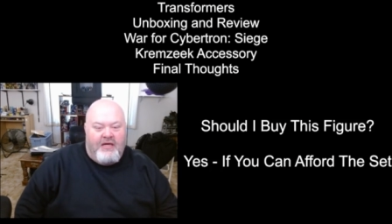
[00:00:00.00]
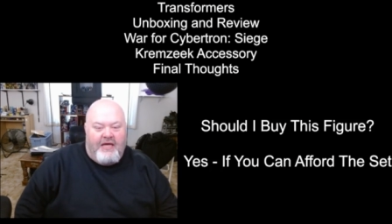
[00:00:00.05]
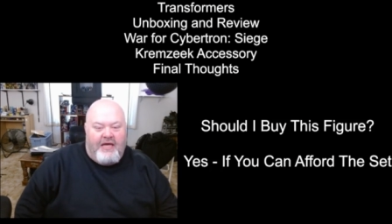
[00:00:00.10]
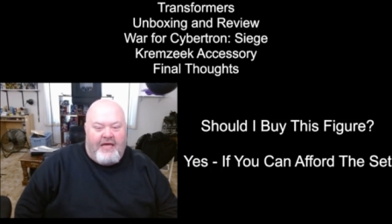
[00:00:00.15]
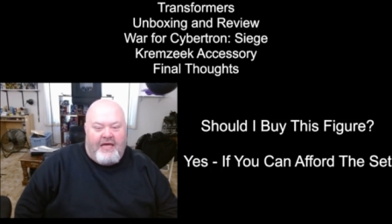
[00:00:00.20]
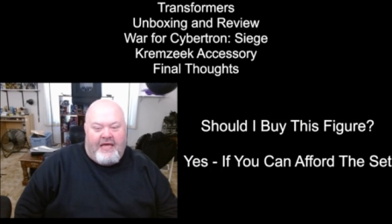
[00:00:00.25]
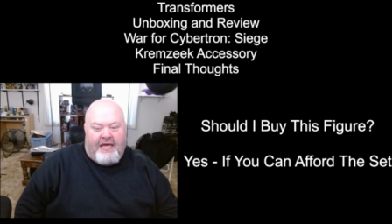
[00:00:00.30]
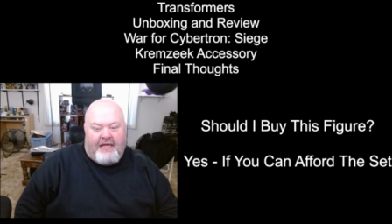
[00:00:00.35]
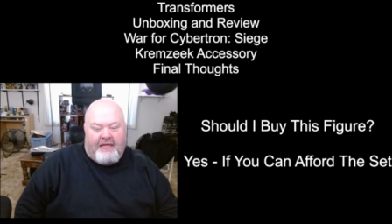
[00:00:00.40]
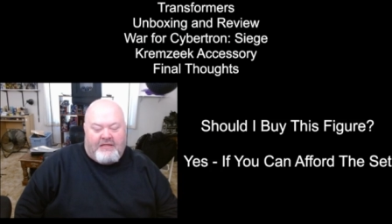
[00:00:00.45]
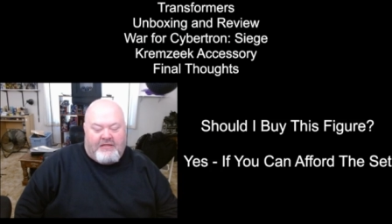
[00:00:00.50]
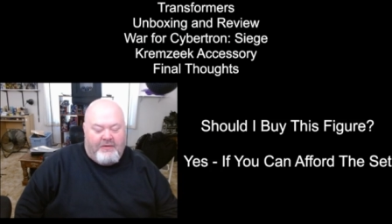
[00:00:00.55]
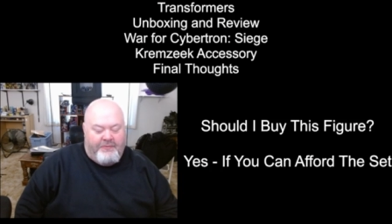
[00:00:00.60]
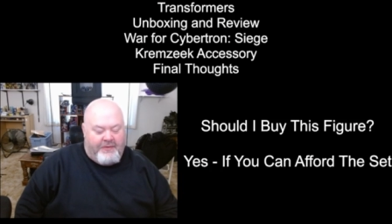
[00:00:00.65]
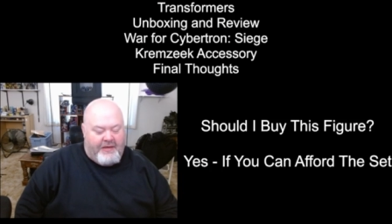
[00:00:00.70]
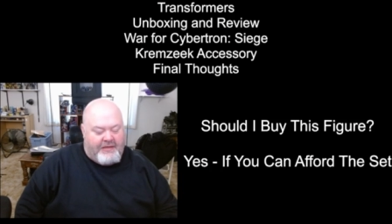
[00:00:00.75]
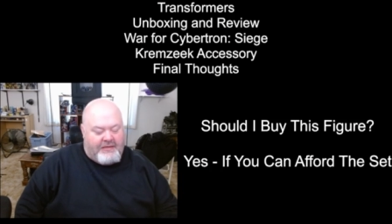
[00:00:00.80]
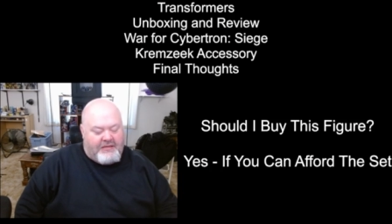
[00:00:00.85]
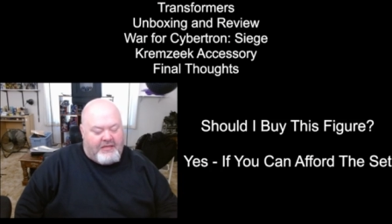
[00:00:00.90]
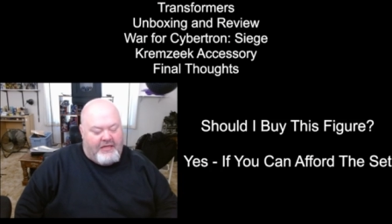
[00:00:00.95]
And so
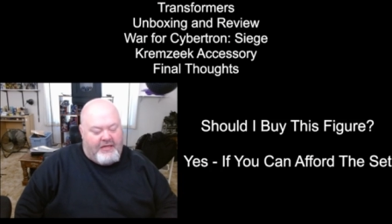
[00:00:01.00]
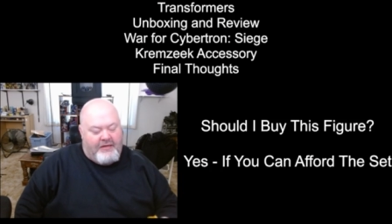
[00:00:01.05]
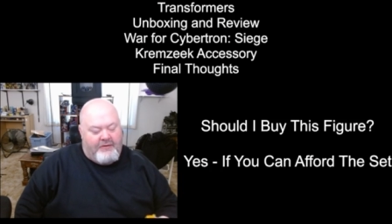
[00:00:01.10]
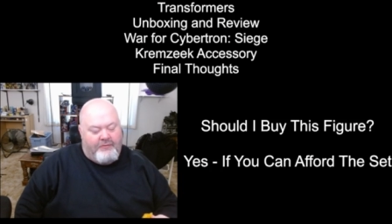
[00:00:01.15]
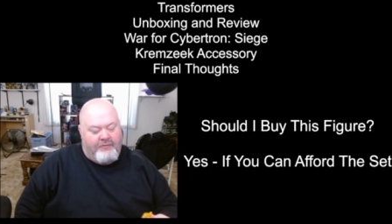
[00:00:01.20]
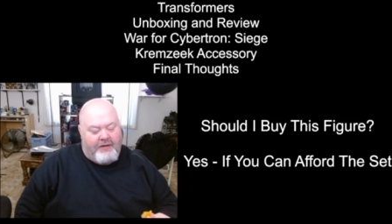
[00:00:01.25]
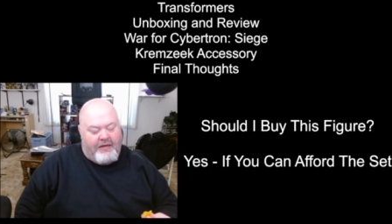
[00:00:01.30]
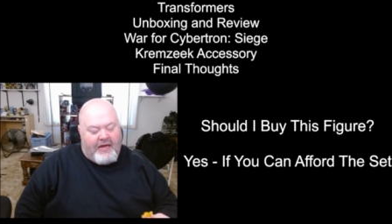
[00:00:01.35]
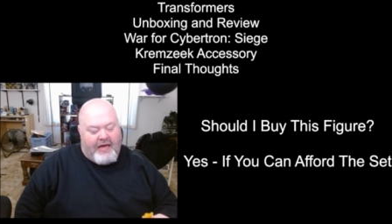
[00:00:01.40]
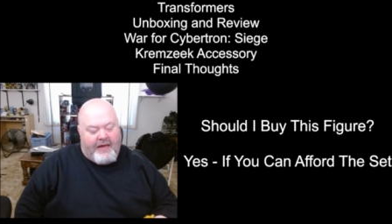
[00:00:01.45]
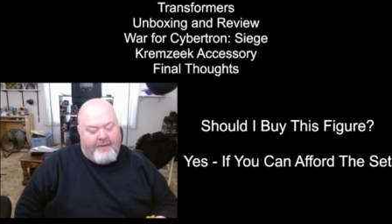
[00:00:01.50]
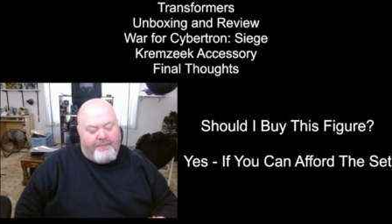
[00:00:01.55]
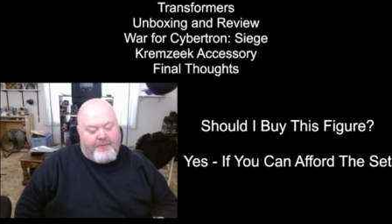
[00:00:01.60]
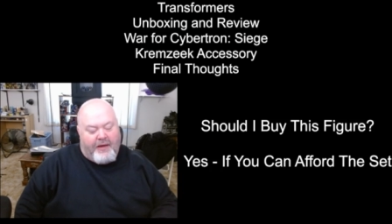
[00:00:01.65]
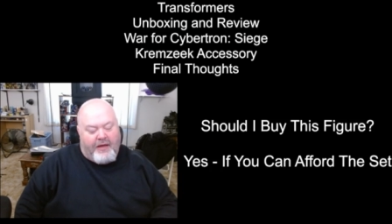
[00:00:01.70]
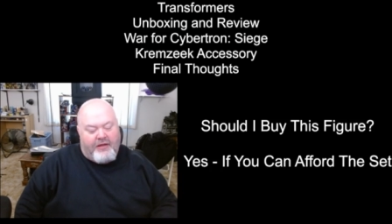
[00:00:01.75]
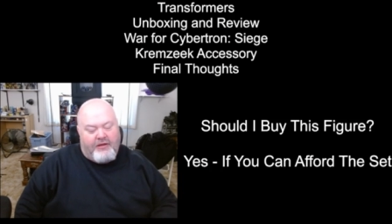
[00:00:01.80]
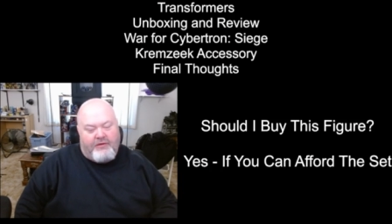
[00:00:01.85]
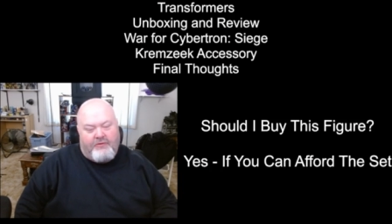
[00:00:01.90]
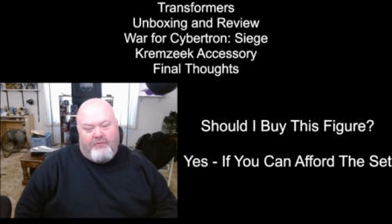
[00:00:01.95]
basically, when I bought,